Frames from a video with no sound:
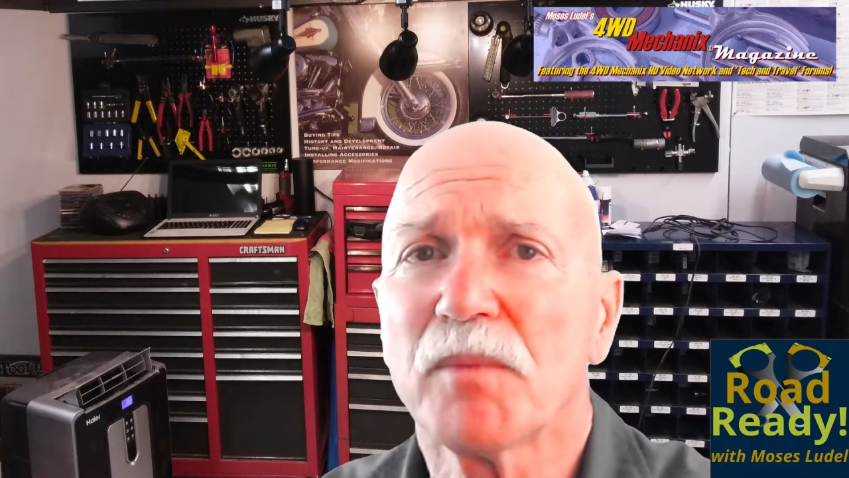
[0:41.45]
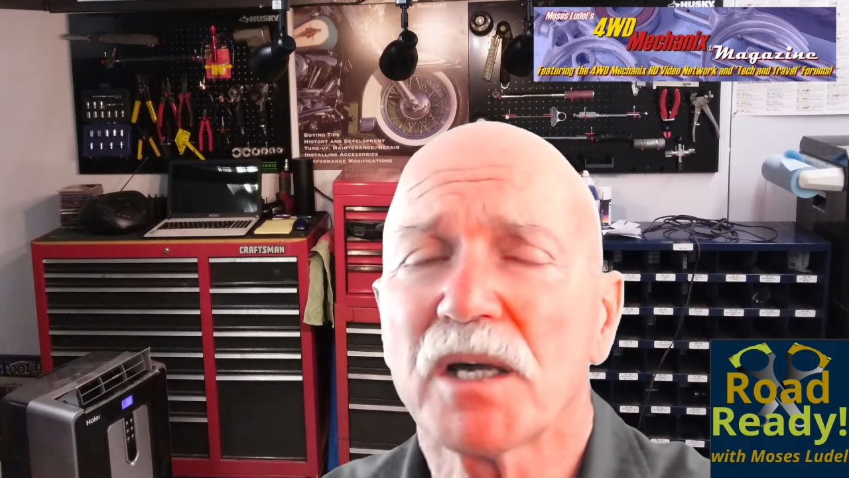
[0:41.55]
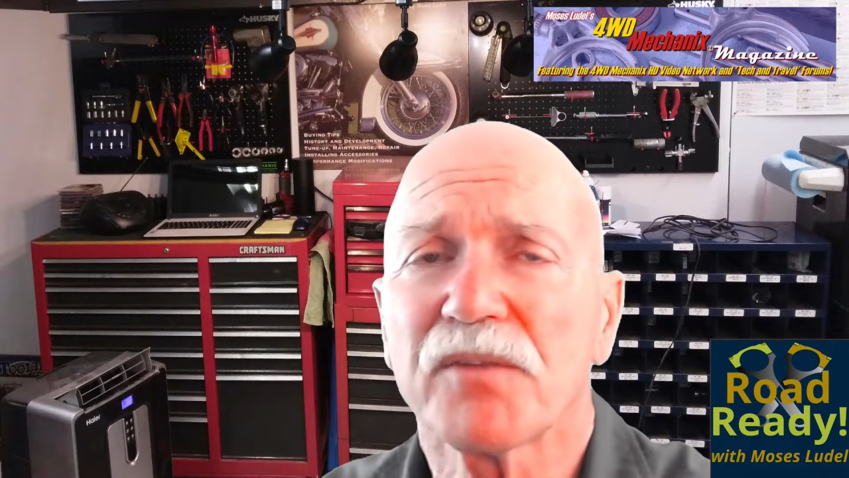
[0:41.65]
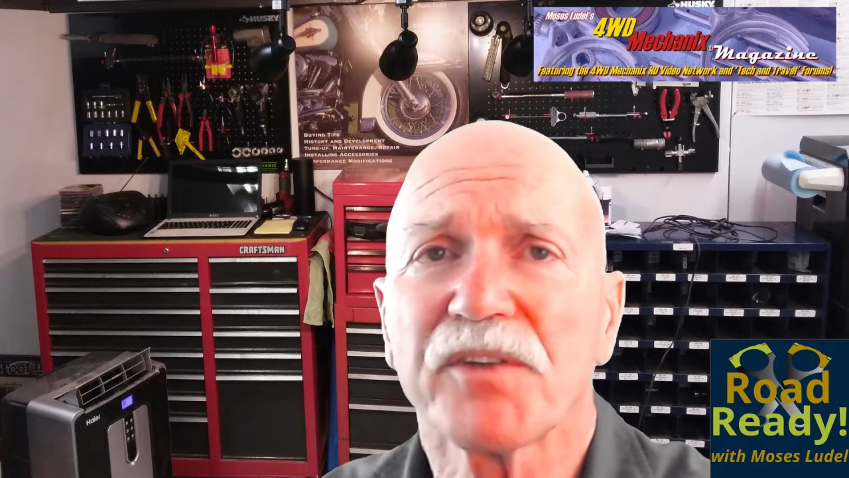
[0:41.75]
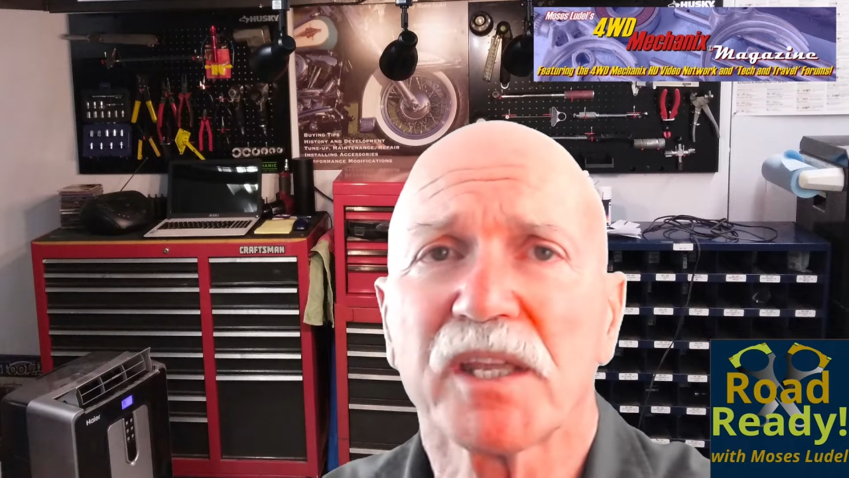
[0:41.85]

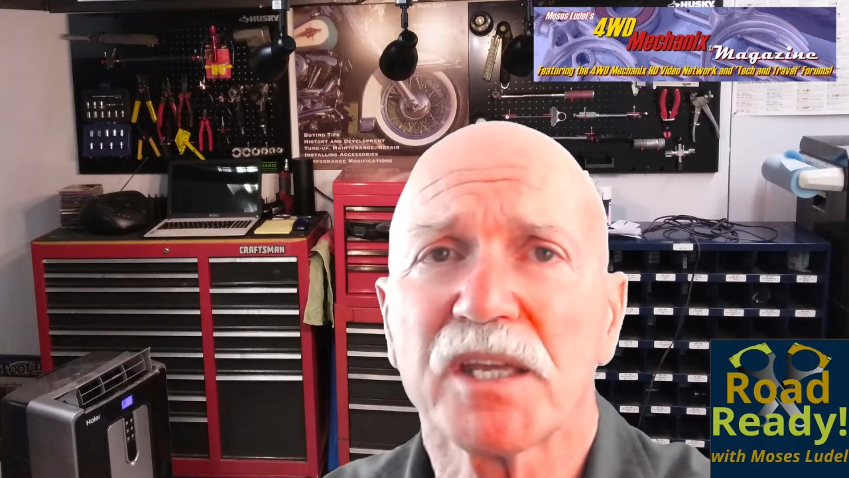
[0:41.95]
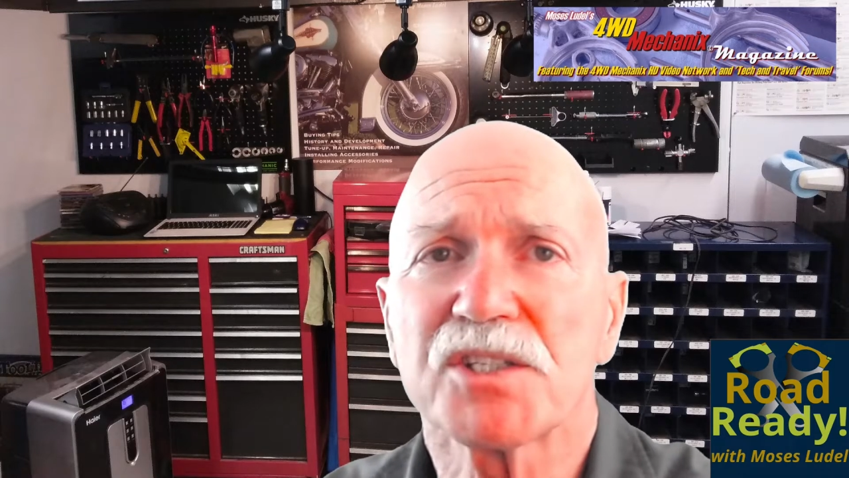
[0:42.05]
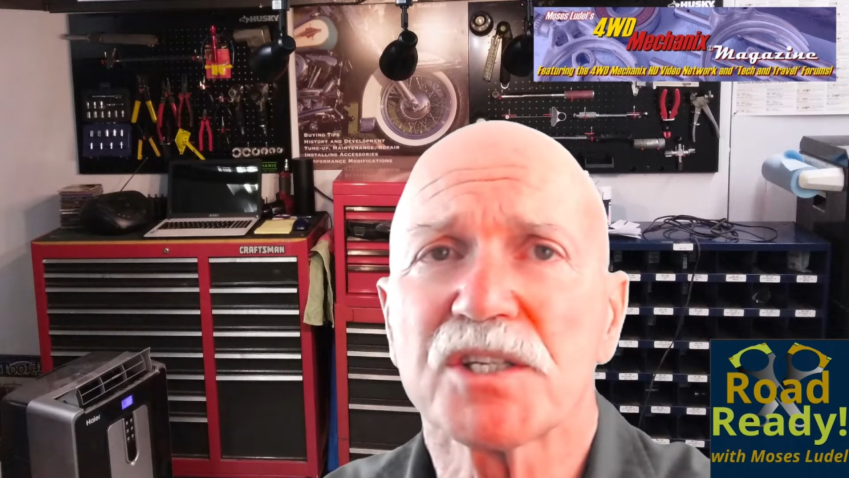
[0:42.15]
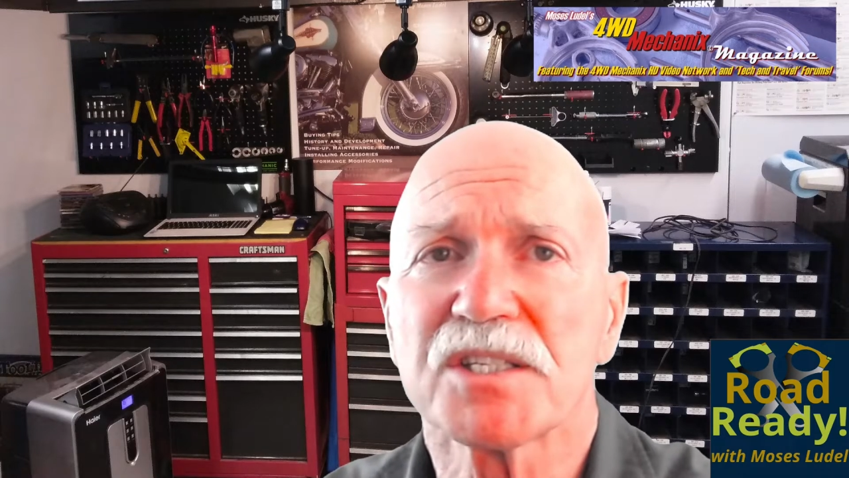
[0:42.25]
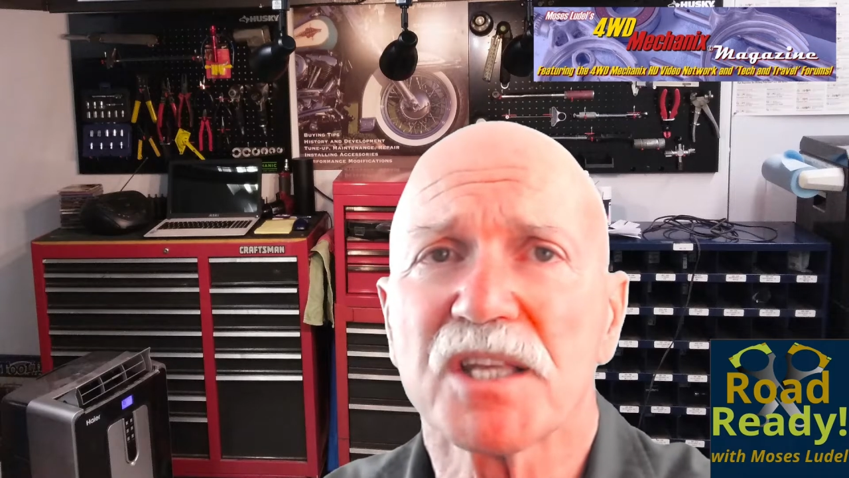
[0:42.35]

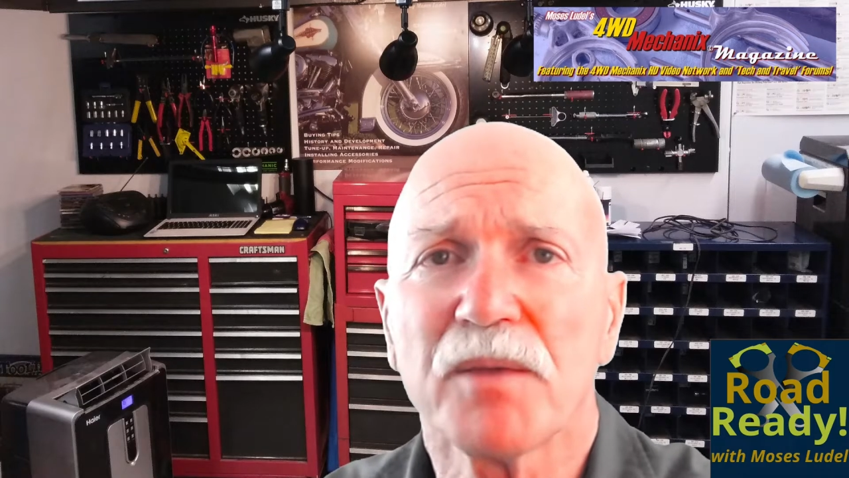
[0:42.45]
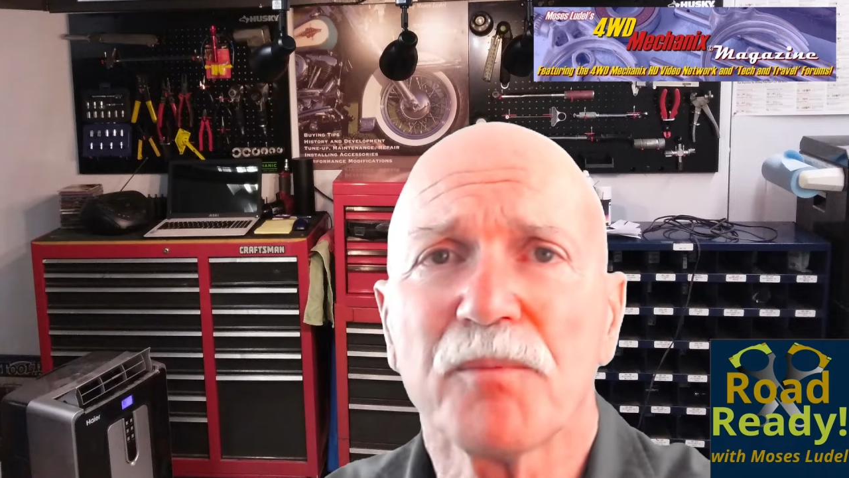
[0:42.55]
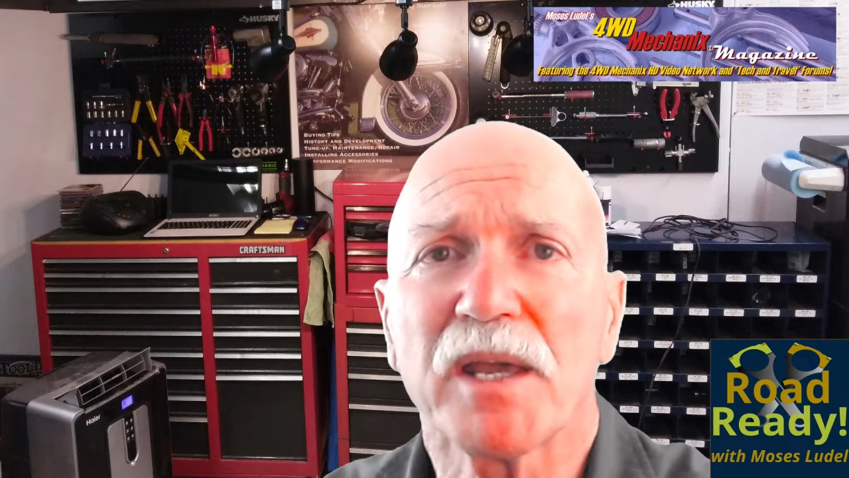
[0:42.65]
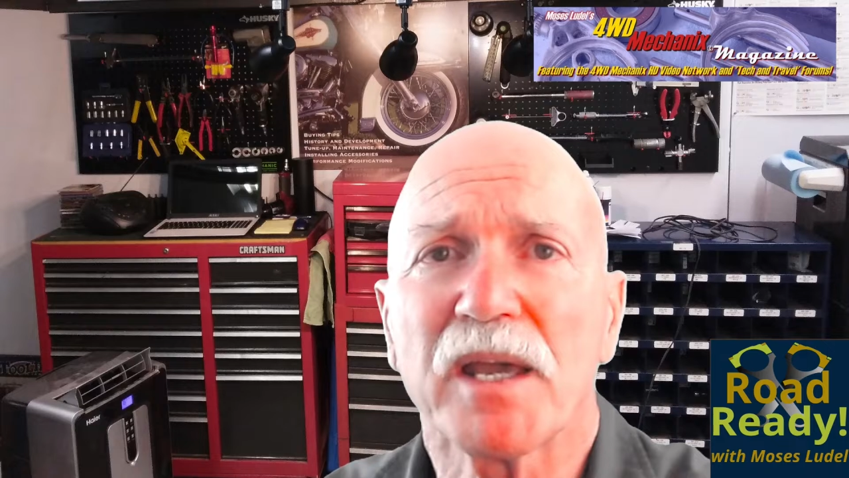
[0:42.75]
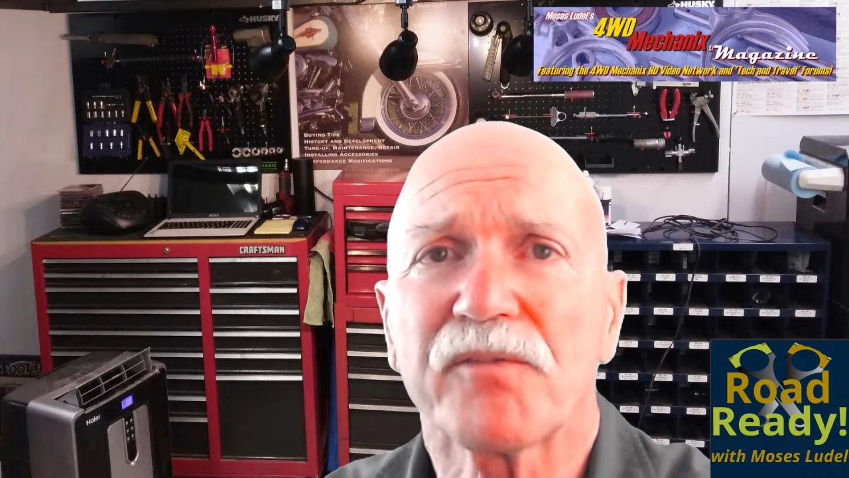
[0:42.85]
modifications that
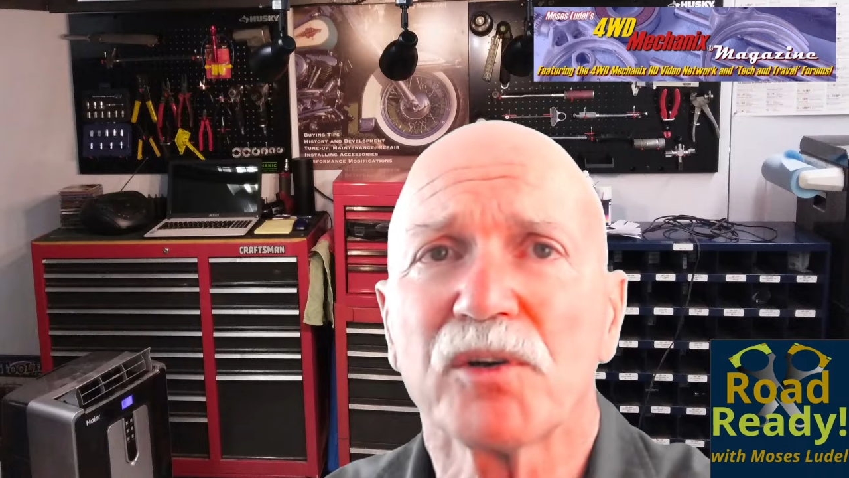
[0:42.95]
impact